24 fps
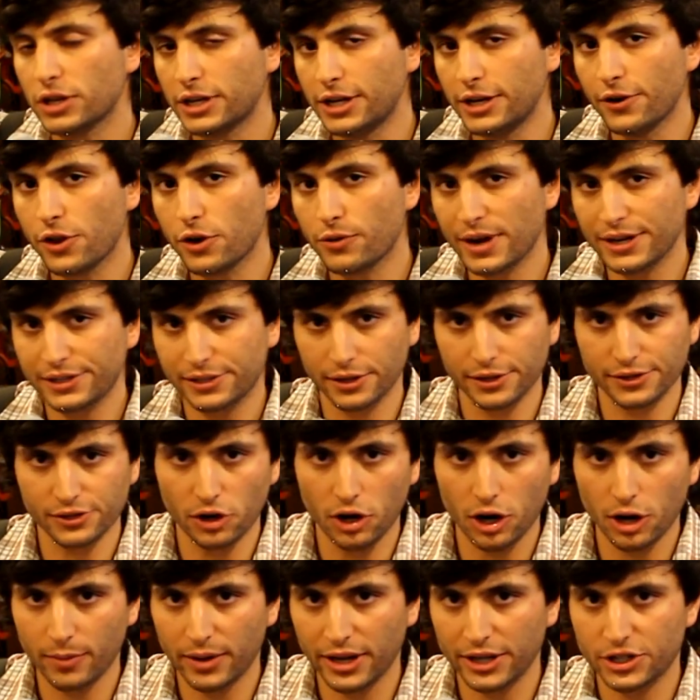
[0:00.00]
The rest of the
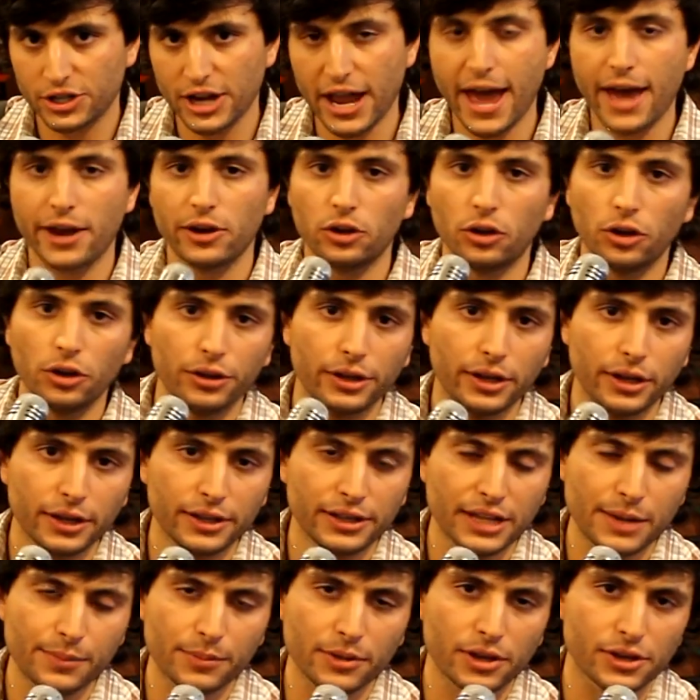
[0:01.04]
song on my channel. The
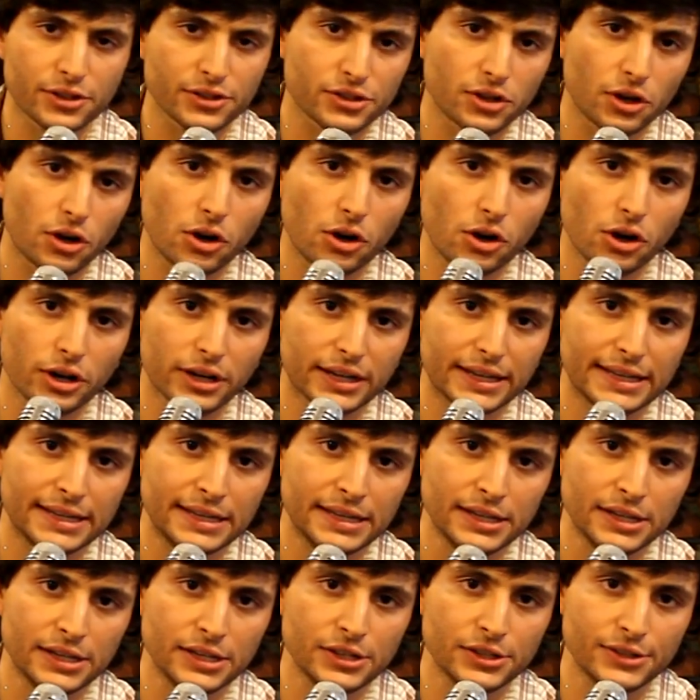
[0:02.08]
name of the song
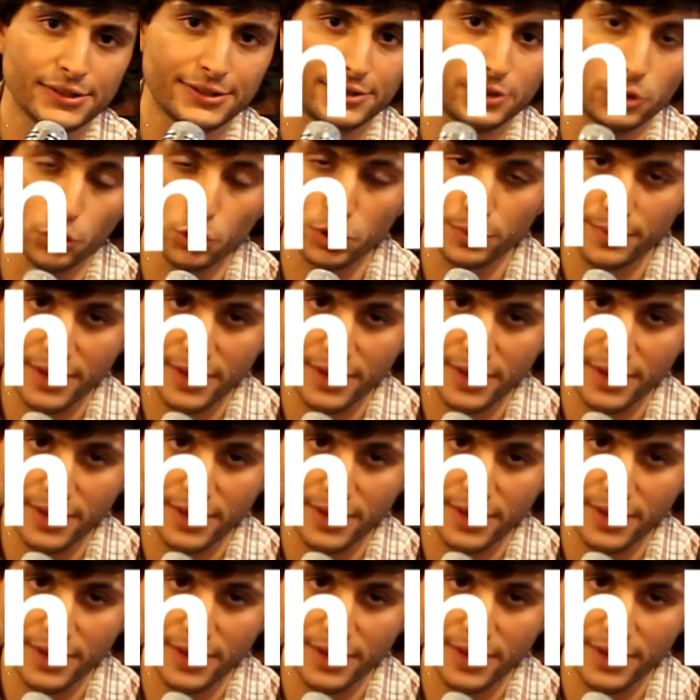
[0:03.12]
is Do the